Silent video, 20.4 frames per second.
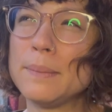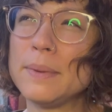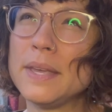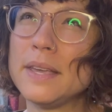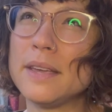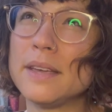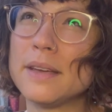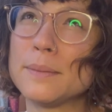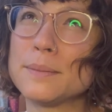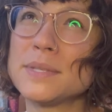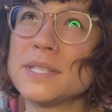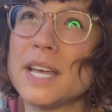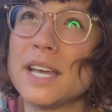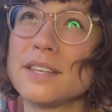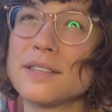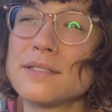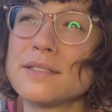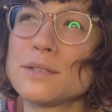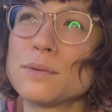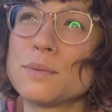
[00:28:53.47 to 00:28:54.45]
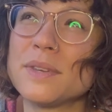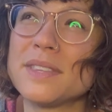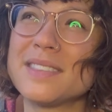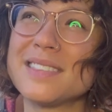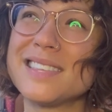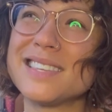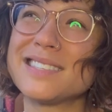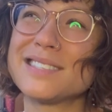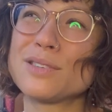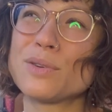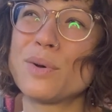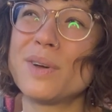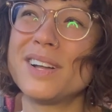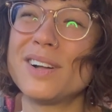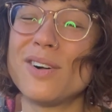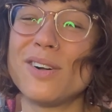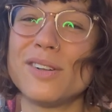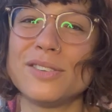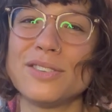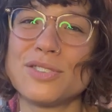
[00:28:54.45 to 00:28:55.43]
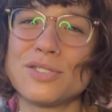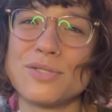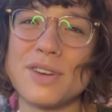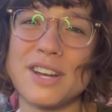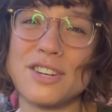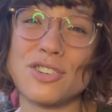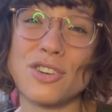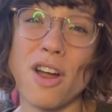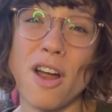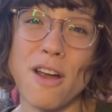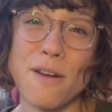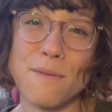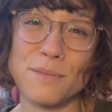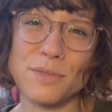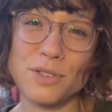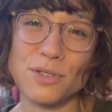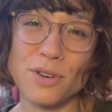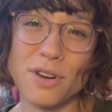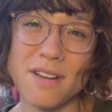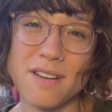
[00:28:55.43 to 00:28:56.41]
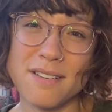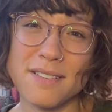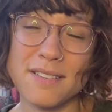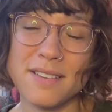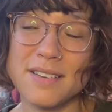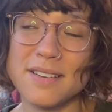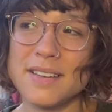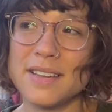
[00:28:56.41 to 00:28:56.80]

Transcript: being obsessed with this toy called Stretch Armstrong,